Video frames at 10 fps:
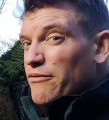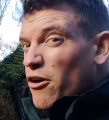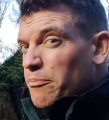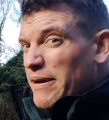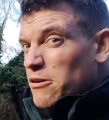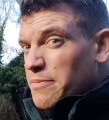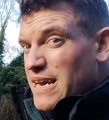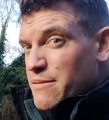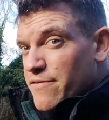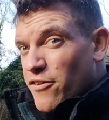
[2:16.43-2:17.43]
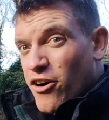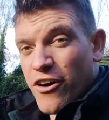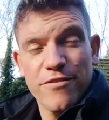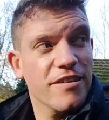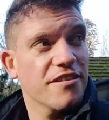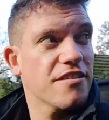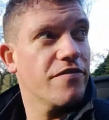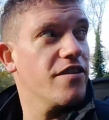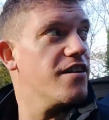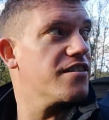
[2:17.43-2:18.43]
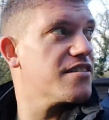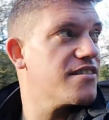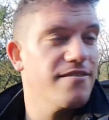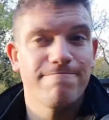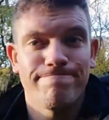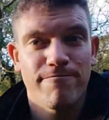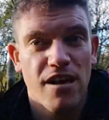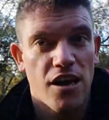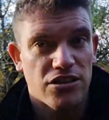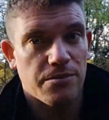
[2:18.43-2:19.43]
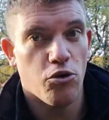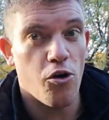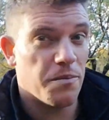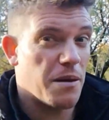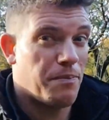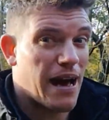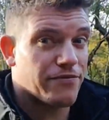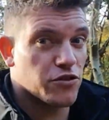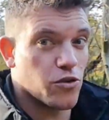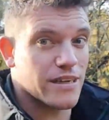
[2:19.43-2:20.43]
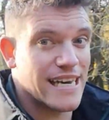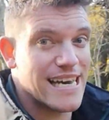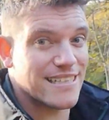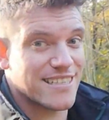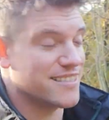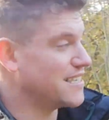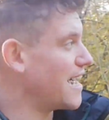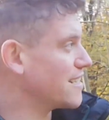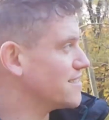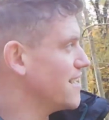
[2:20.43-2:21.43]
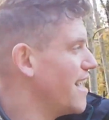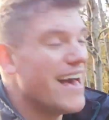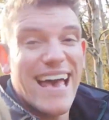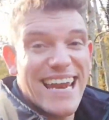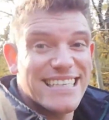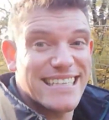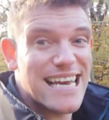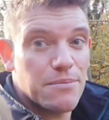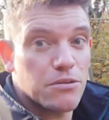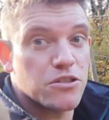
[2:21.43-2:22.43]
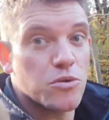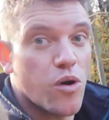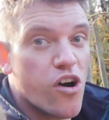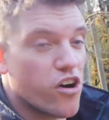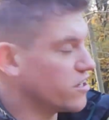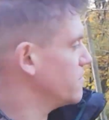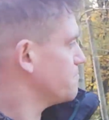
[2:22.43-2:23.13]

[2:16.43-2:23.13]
not been up here before, this is the first. So I'm hoping the path's okay, it's intact and it's able to walk.